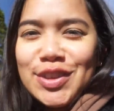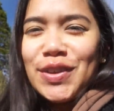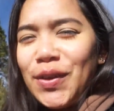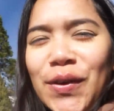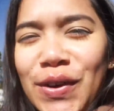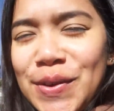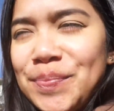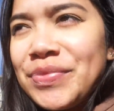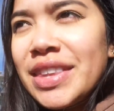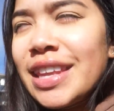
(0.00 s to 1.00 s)
not
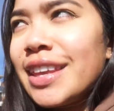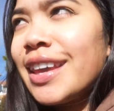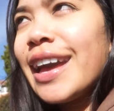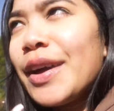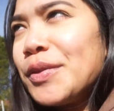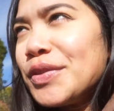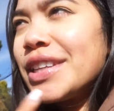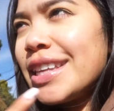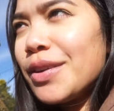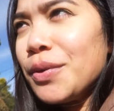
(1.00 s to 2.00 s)
on.
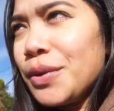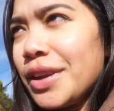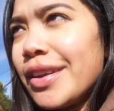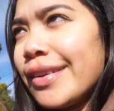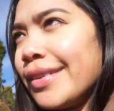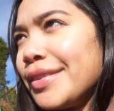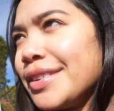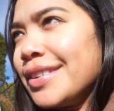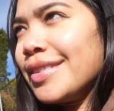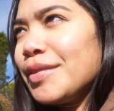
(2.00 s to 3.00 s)
Hopefully the audio
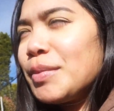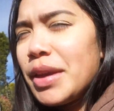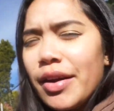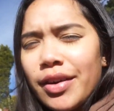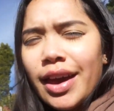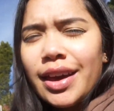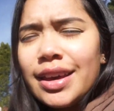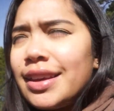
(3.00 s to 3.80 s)
will be okay.